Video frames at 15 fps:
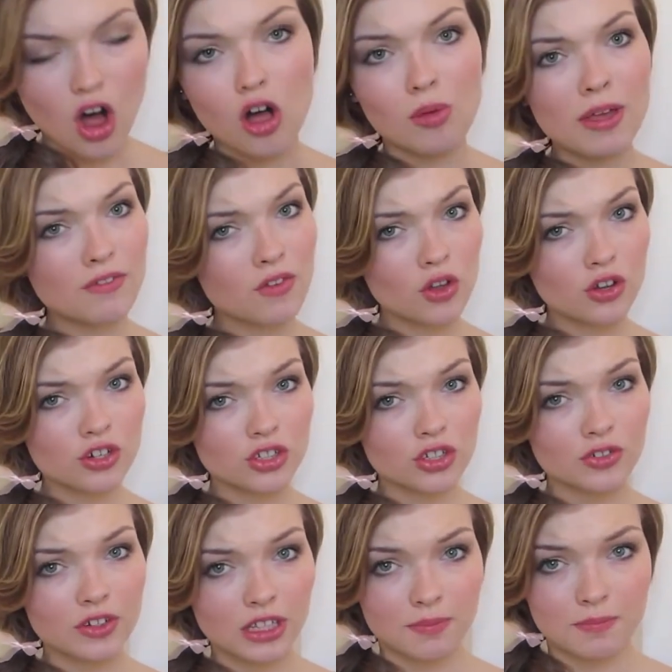all my folders
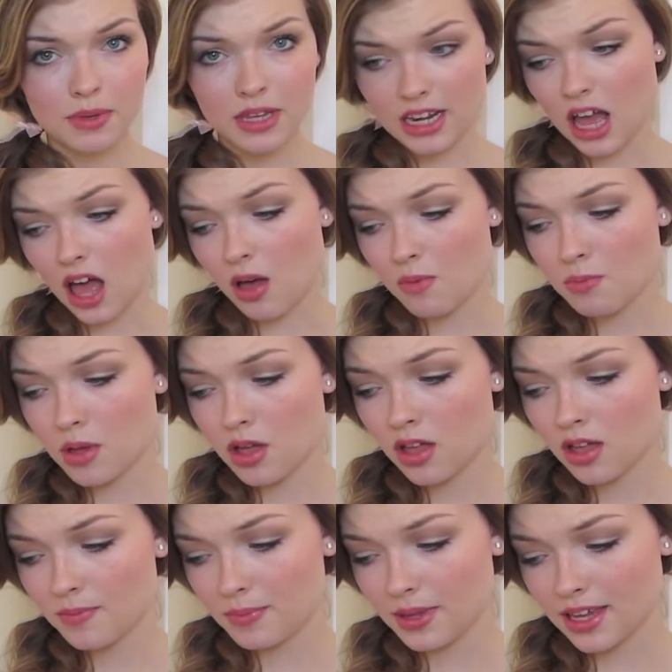are really beat up
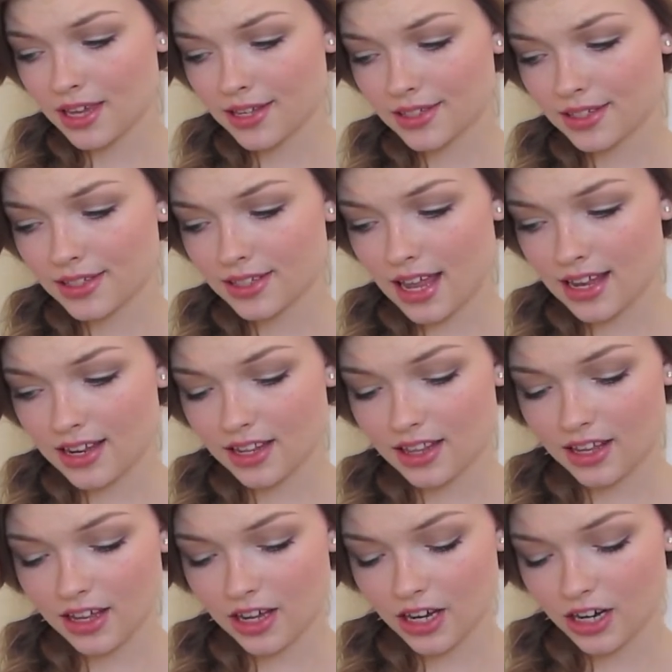because it's the end of the
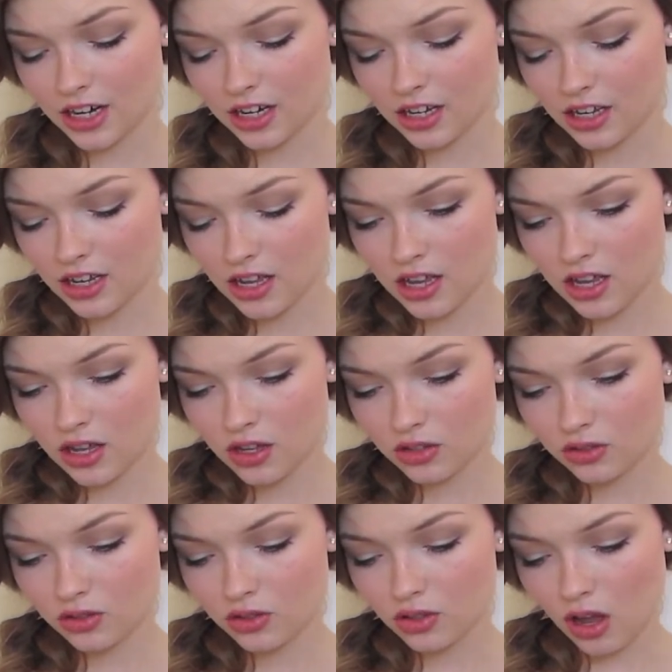year
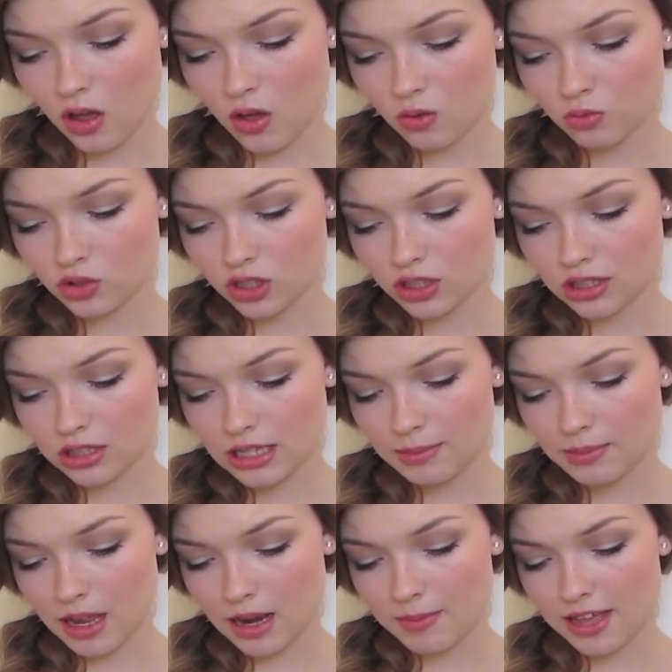so just
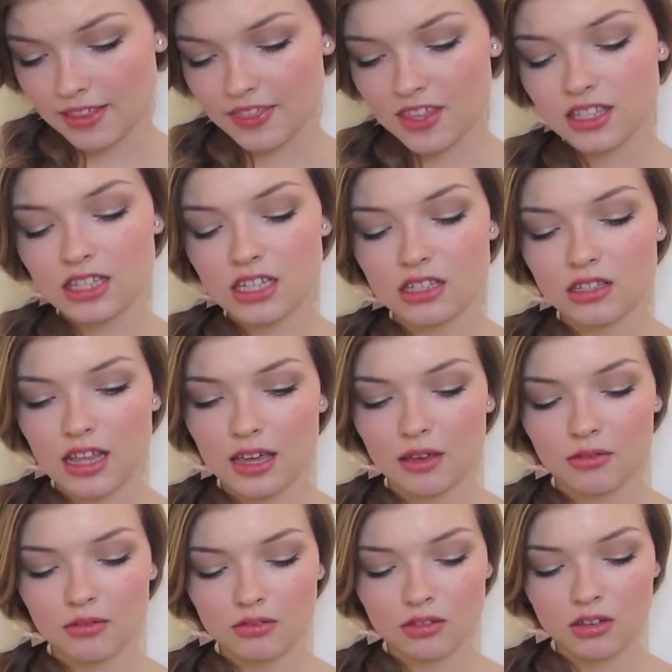keep that in mind. This is like
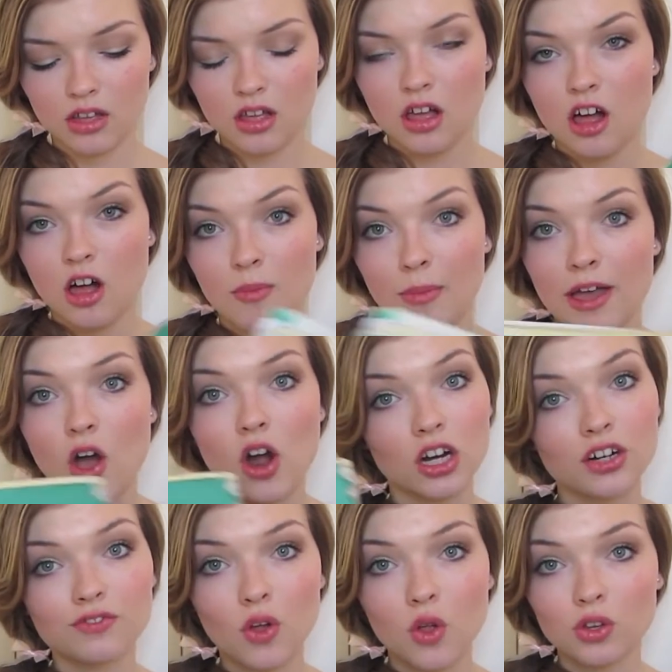my
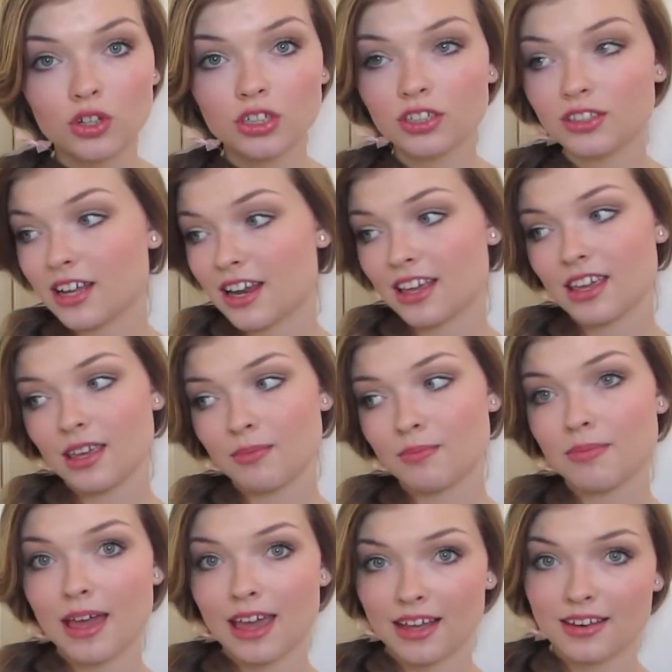art folder that I keep
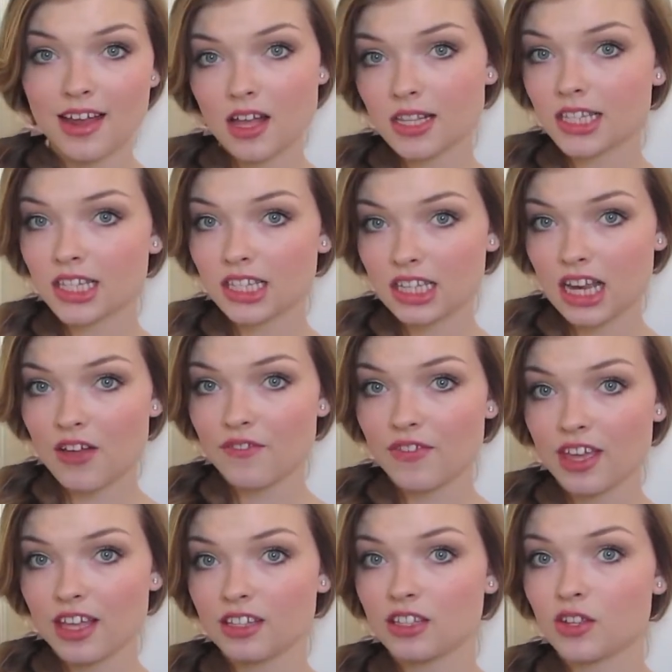handouts and stuff
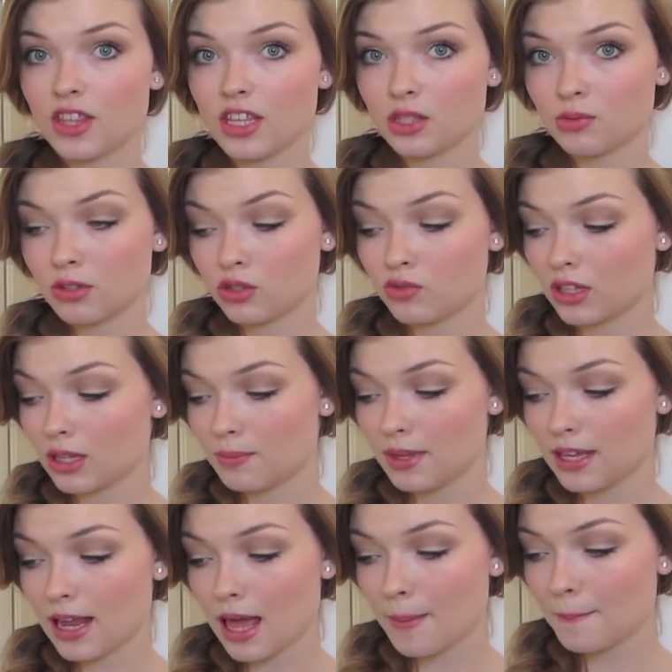in. So this one's really
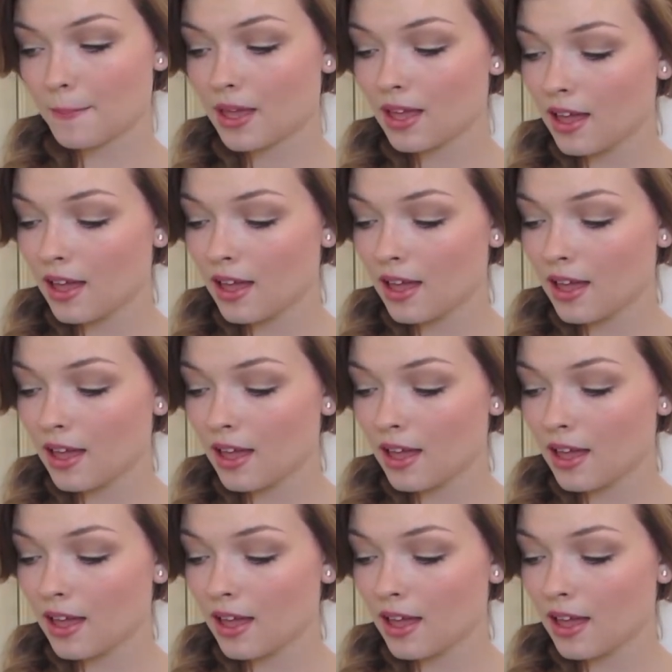beat up.